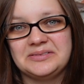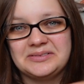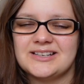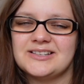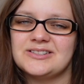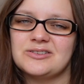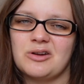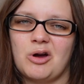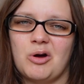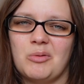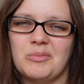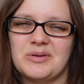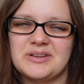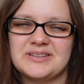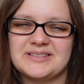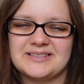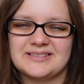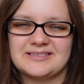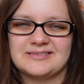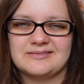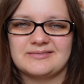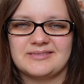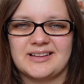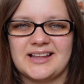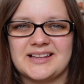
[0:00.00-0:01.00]

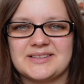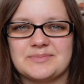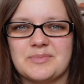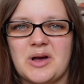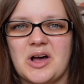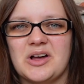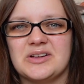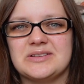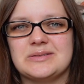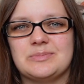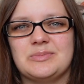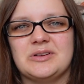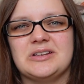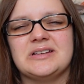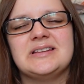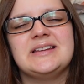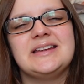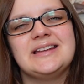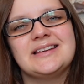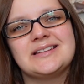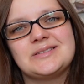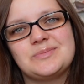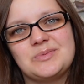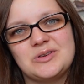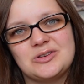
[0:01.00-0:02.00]
Thomas, that's my husband,
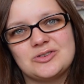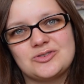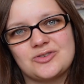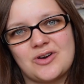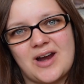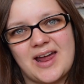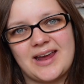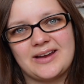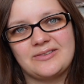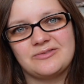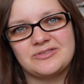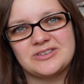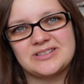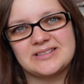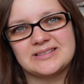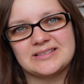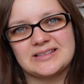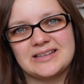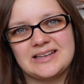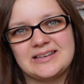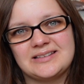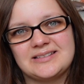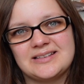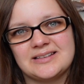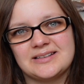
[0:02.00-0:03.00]
he has been trying
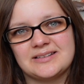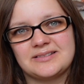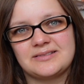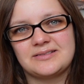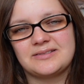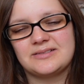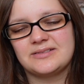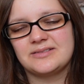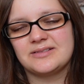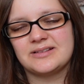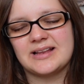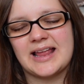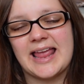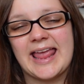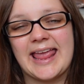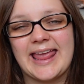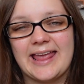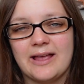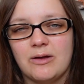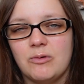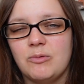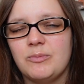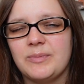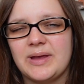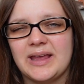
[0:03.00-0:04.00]
recently to
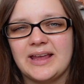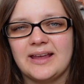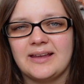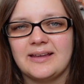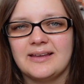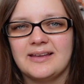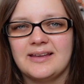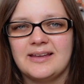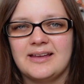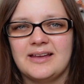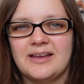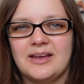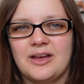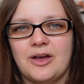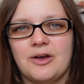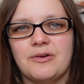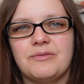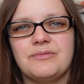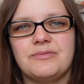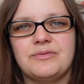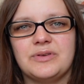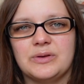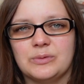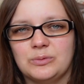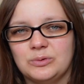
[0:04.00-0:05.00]
help me
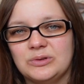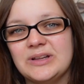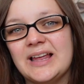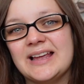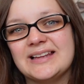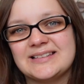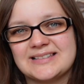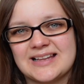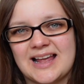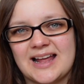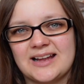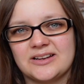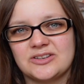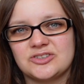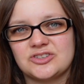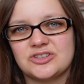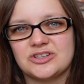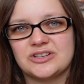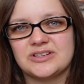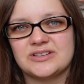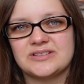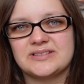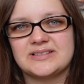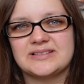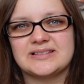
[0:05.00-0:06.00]
feel less
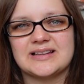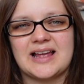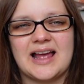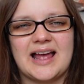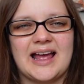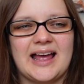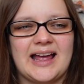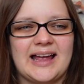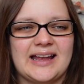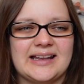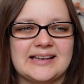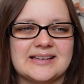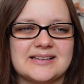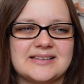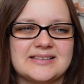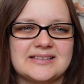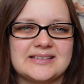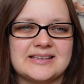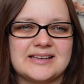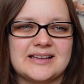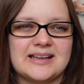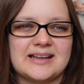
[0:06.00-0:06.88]
anxious, and